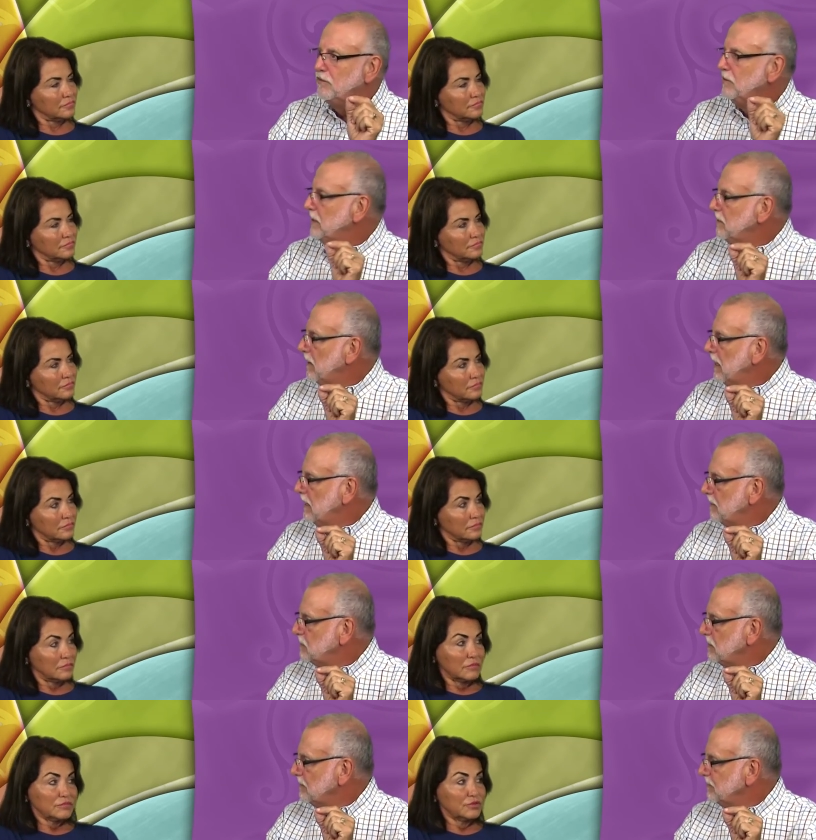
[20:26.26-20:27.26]
Speaker 1: if you need a
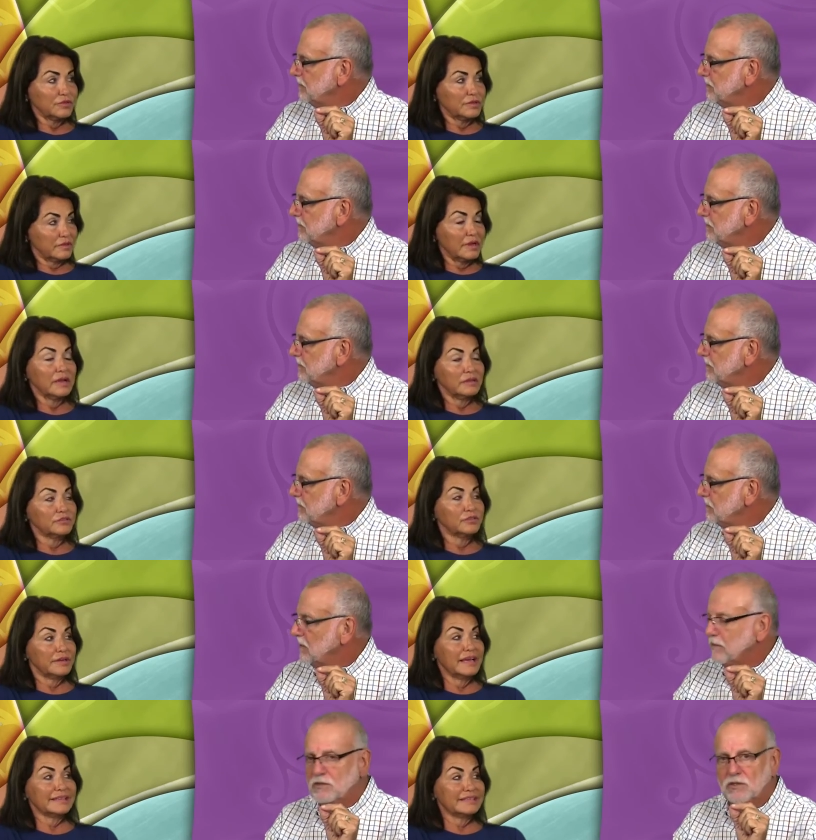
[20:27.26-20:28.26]
biopsy.
Speaker 2: So the, yeah, so
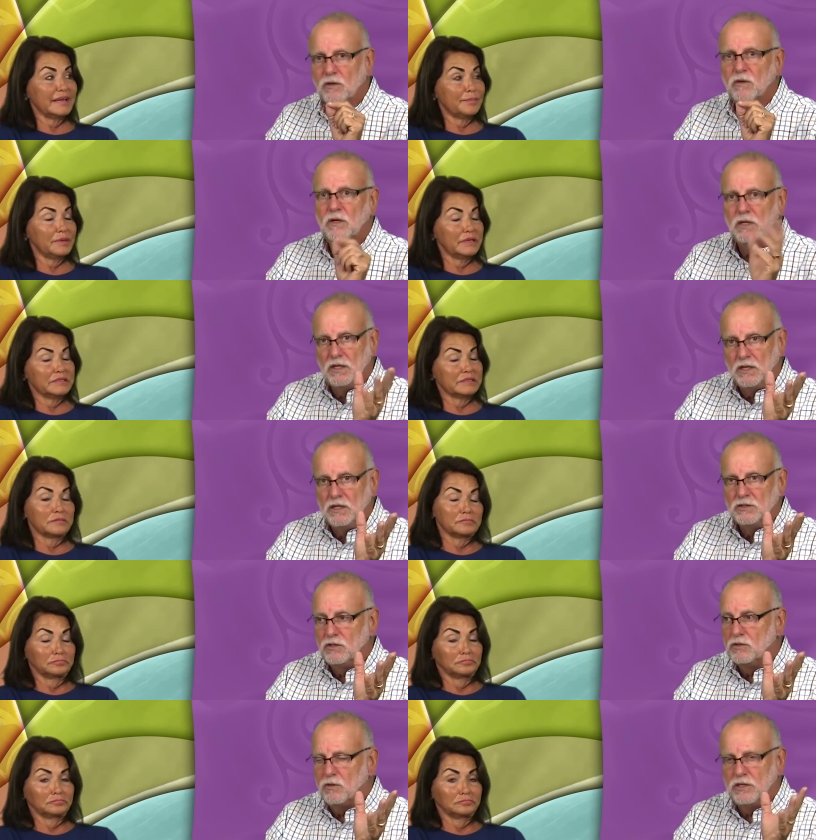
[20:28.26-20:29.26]
the I next mean, so, step is
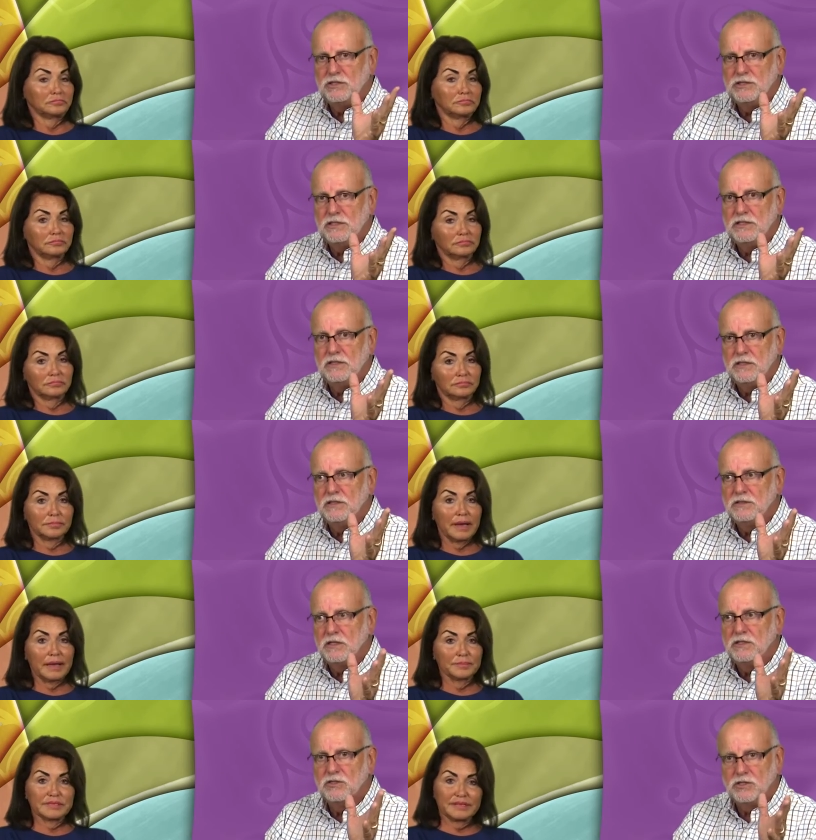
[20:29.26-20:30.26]
Speaker 1: So the question then is,
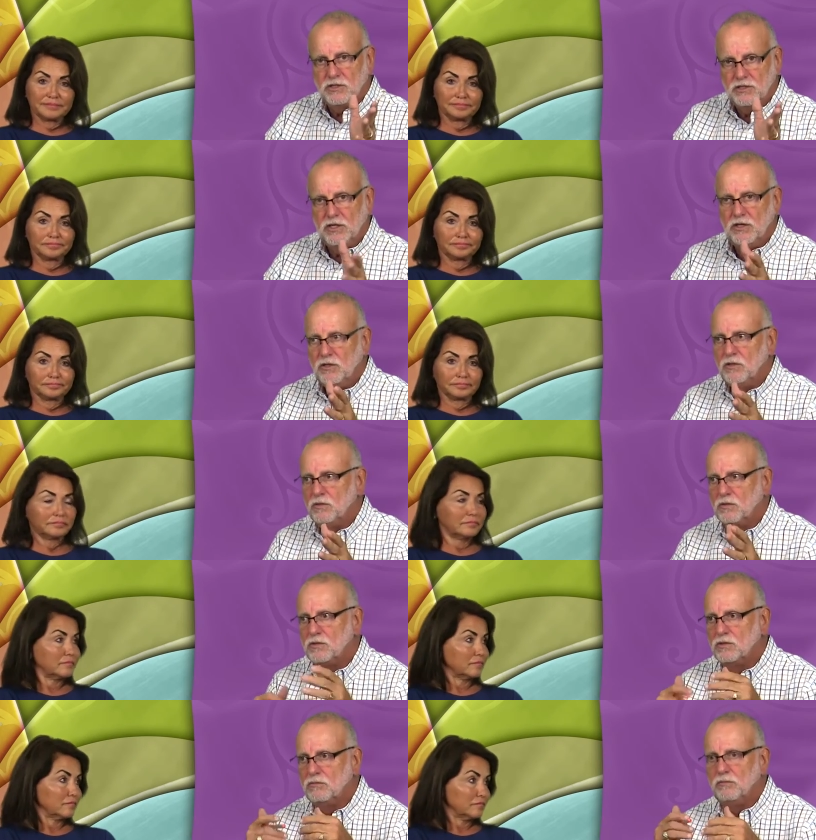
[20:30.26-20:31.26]
is continue
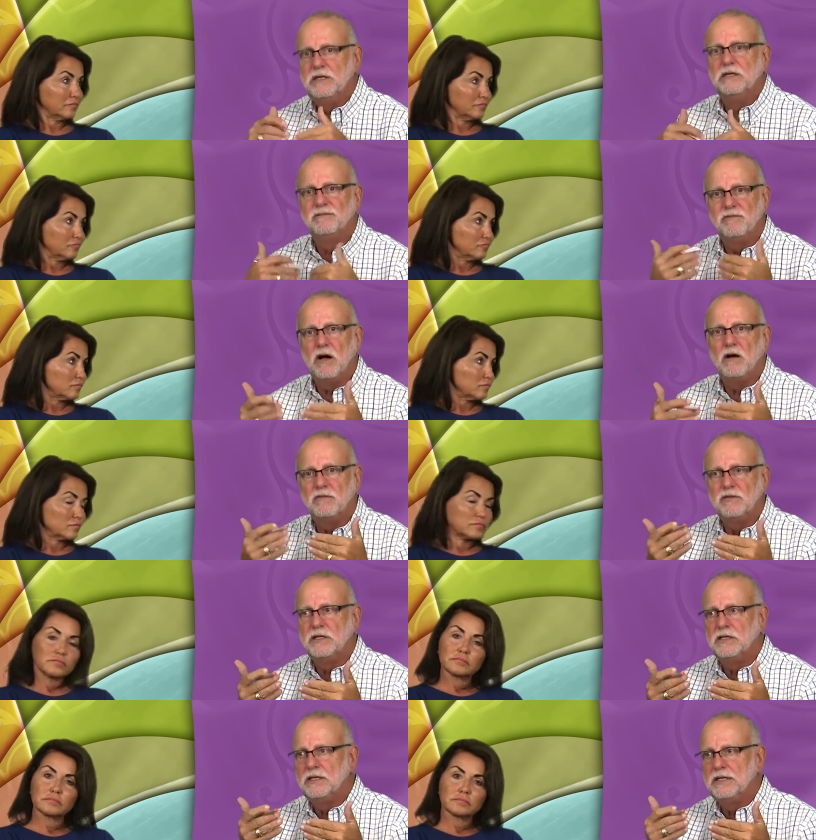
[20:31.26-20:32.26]
to be
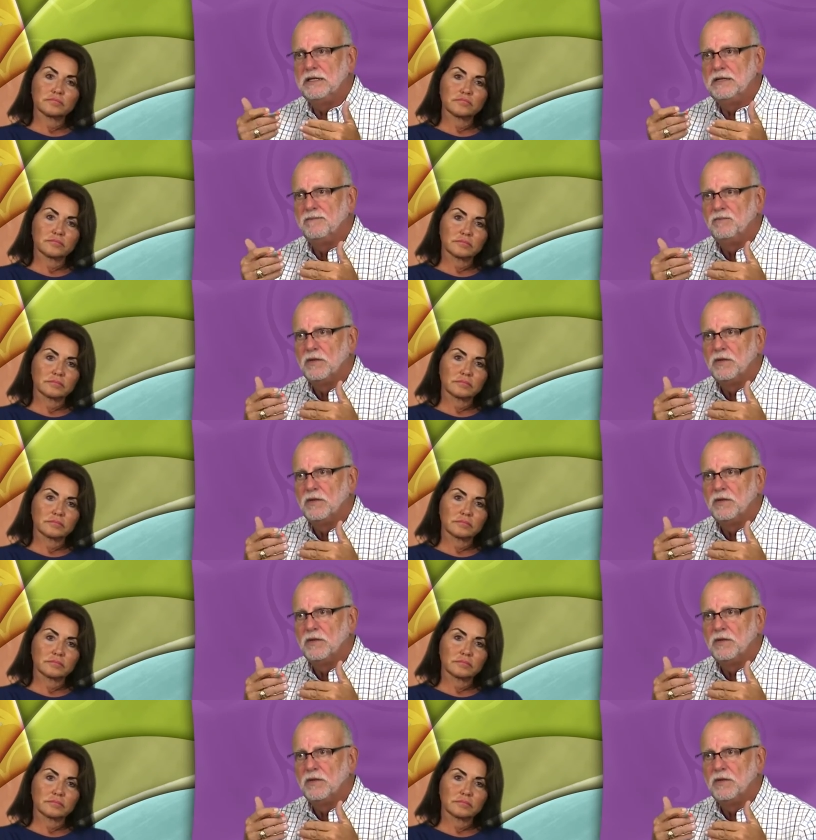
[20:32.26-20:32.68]
involved in the